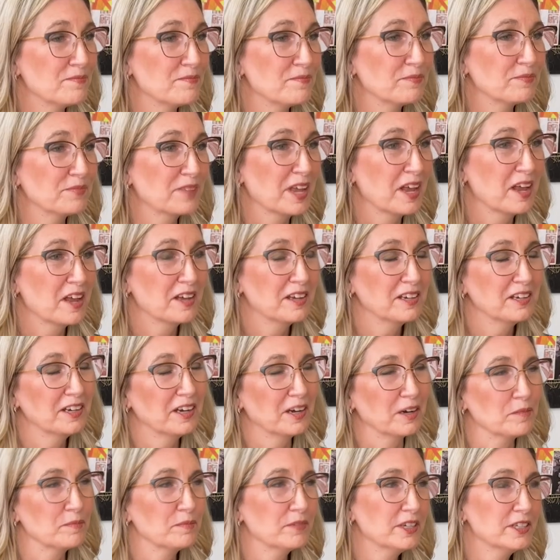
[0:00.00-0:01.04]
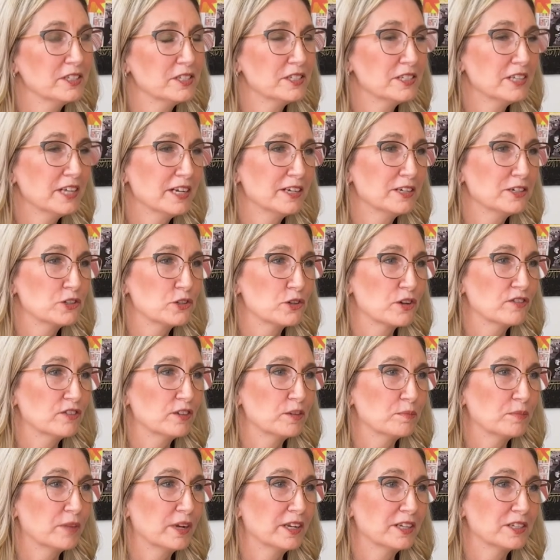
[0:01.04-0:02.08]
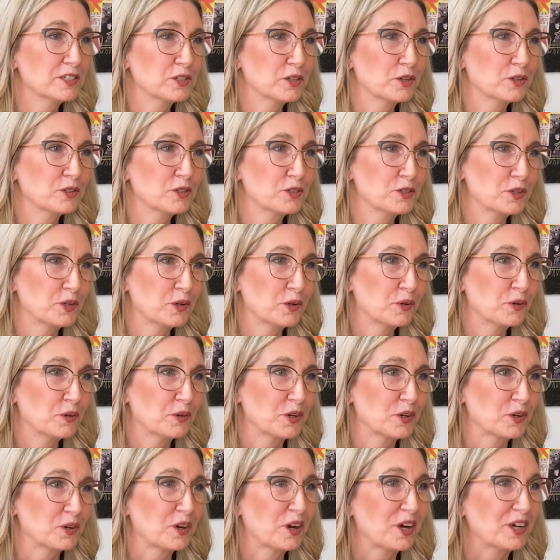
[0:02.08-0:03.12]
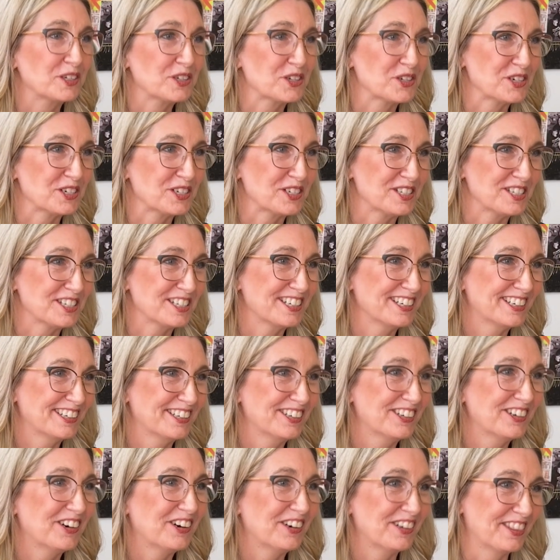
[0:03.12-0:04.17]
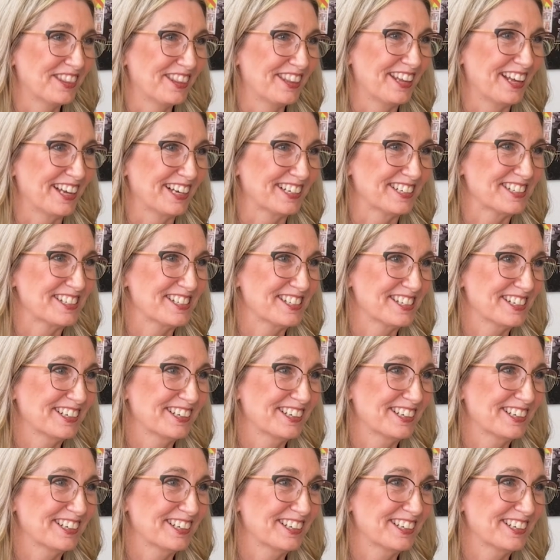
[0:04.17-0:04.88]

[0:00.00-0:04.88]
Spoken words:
Mm-hmm. Yeah, it's data driven, but it's also your hunches on things.